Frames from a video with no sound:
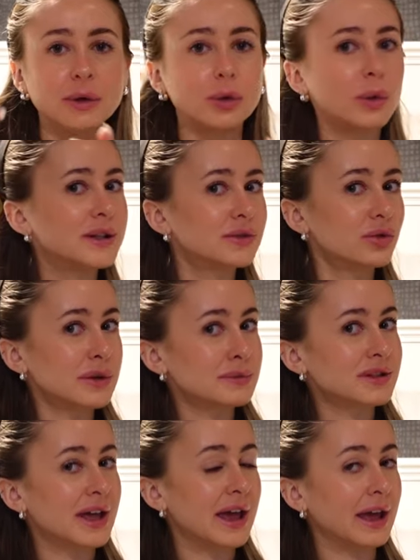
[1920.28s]
always
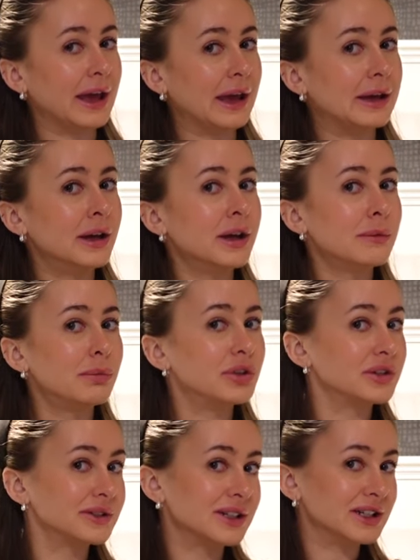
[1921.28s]
grips the hair but
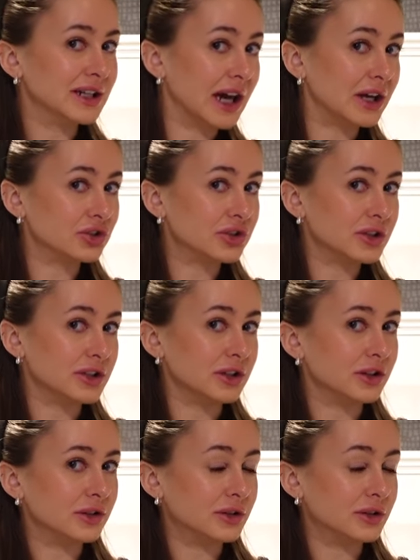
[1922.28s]
doesn't attach to